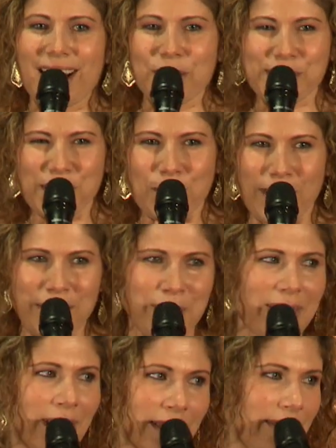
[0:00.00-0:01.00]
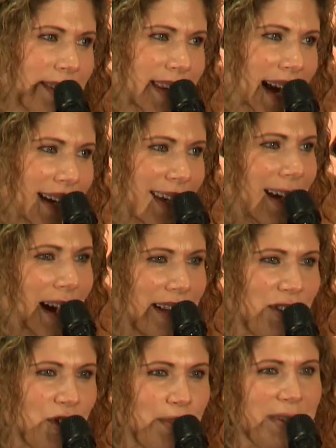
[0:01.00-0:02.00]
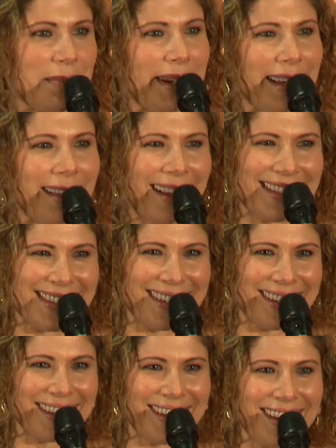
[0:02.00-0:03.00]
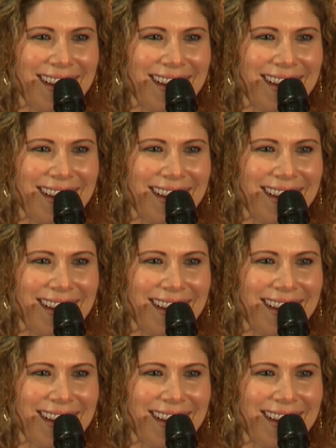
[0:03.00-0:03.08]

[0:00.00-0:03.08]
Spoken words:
I was the one with all of the tacky costumes in my closet.